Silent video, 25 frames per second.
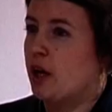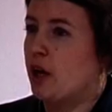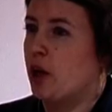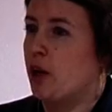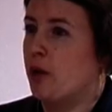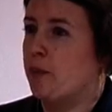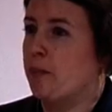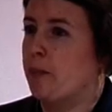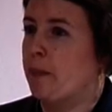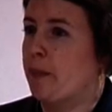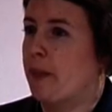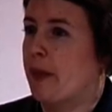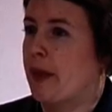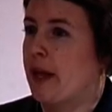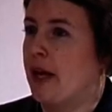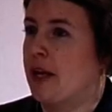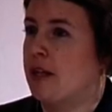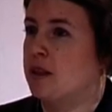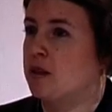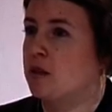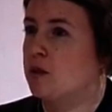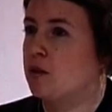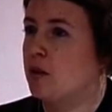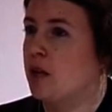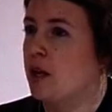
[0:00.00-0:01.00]

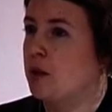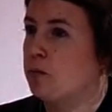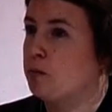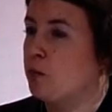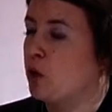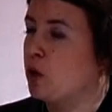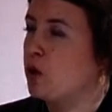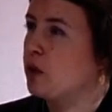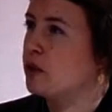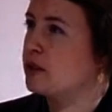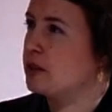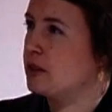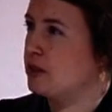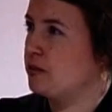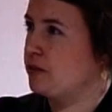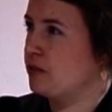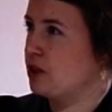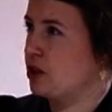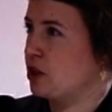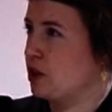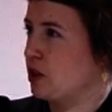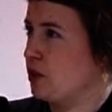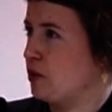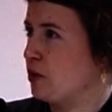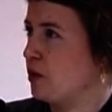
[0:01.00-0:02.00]
and more
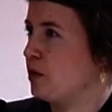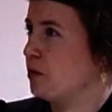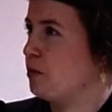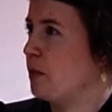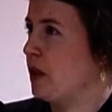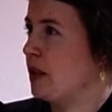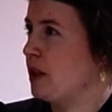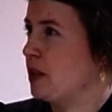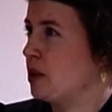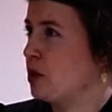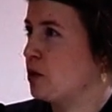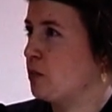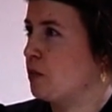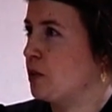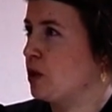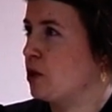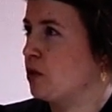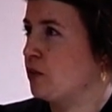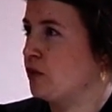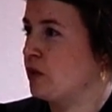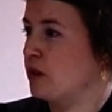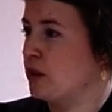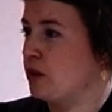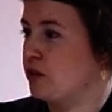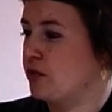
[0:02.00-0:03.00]
cost-efficient management
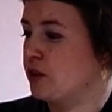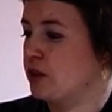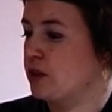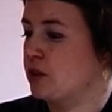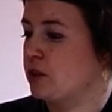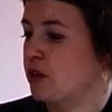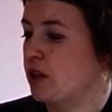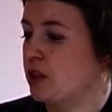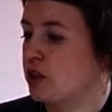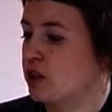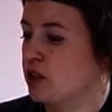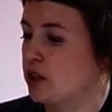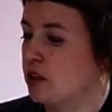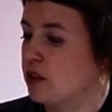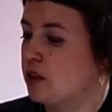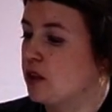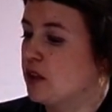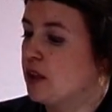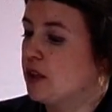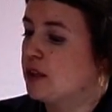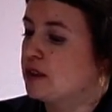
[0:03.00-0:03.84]
of the infrastructure.